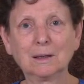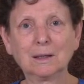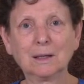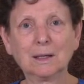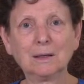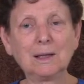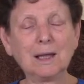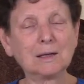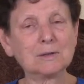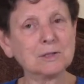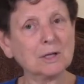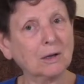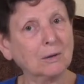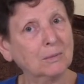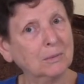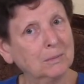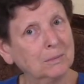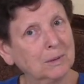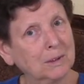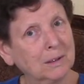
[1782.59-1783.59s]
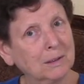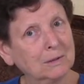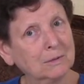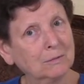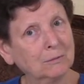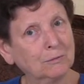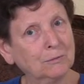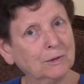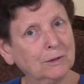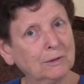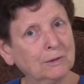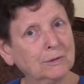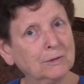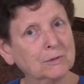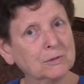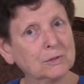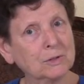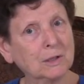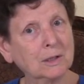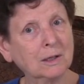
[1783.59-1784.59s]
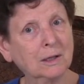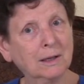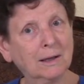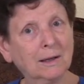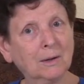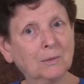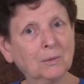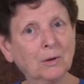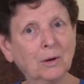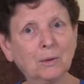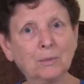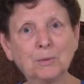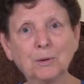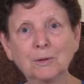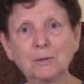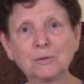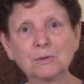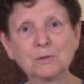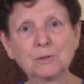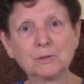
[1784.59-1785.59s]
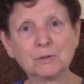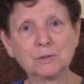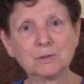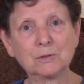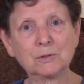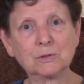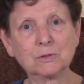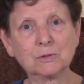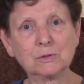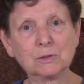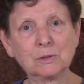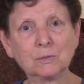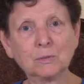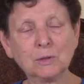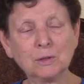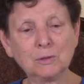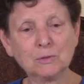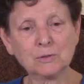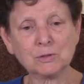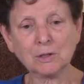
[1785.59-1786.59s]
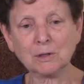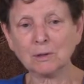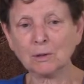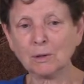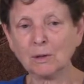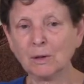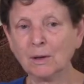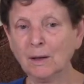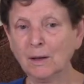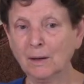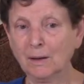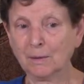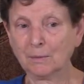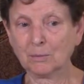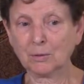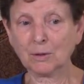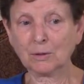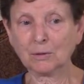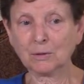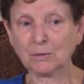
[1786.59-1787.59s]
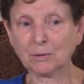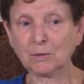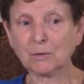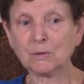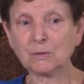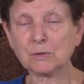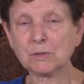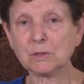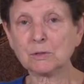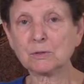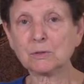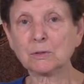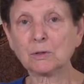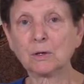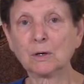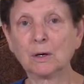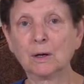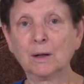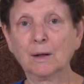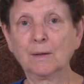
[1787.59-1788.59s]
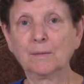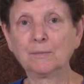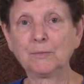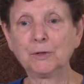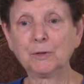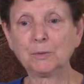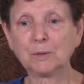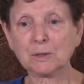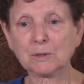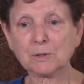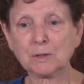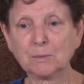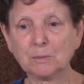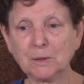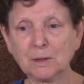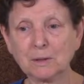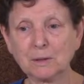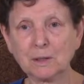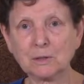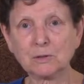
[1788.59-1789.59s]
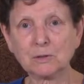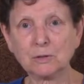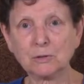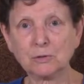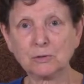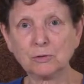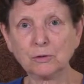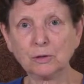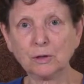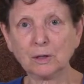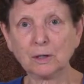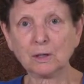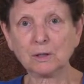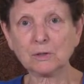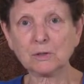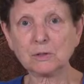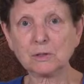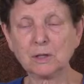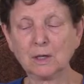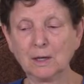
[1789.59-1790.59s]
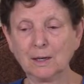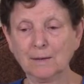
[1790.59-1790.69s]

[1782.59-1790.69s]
And that's how we begin to feel, you see. We're all brothers and sisters. And when you see your brother or your sister doing something that's injurious,